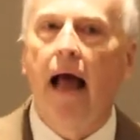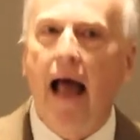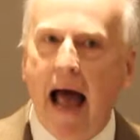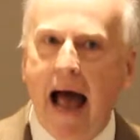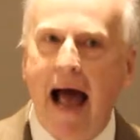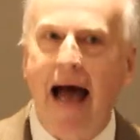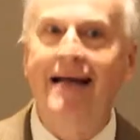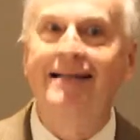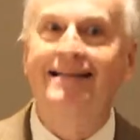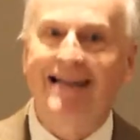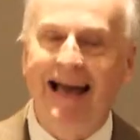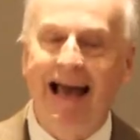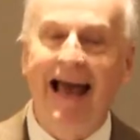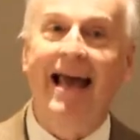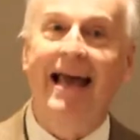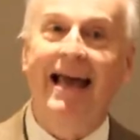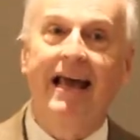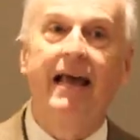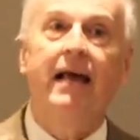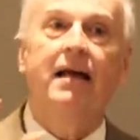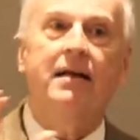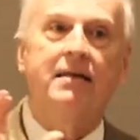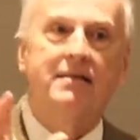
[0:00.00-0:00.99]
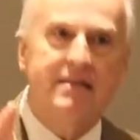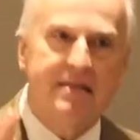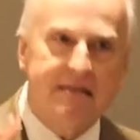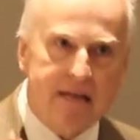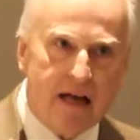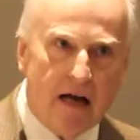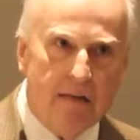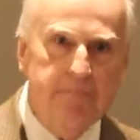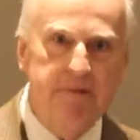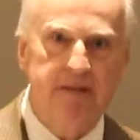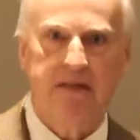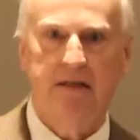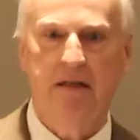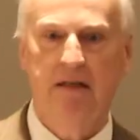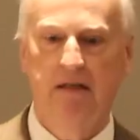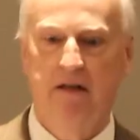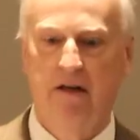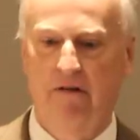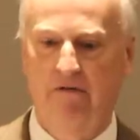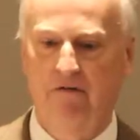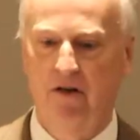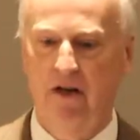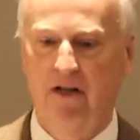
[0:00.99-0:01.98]
As a
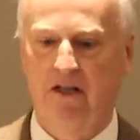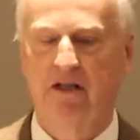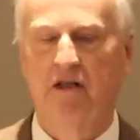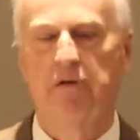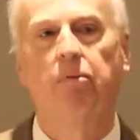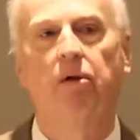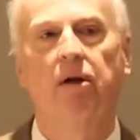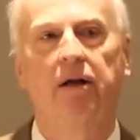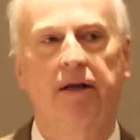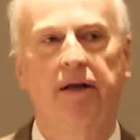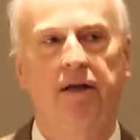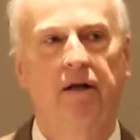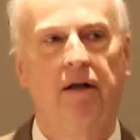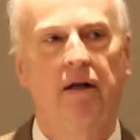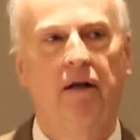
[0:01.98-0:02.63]
substantive discipline,